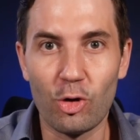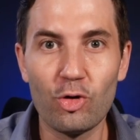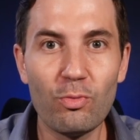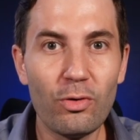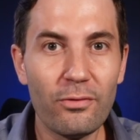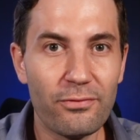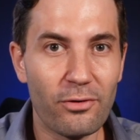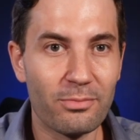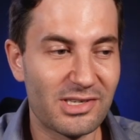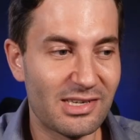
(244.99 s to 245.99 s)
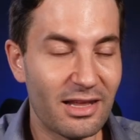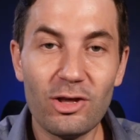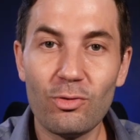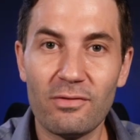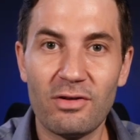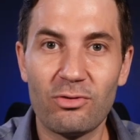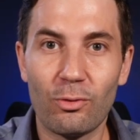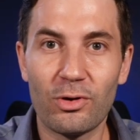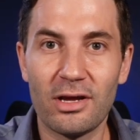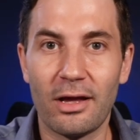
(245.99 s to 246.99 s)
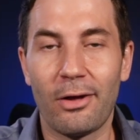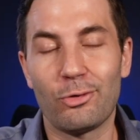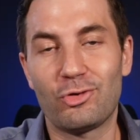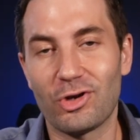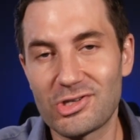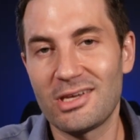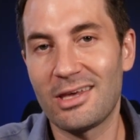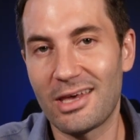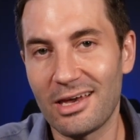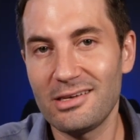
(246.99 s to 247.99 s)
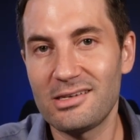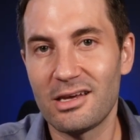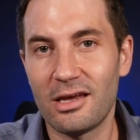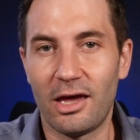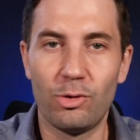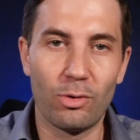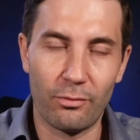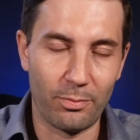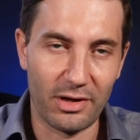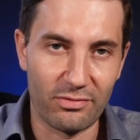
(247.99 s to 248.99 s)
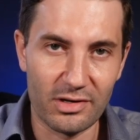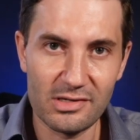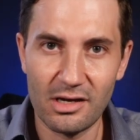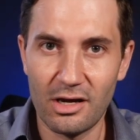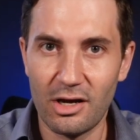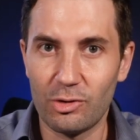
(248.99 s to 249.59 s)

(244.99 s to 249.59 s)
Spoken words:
You move from sending your inventory just in case and you overpay fees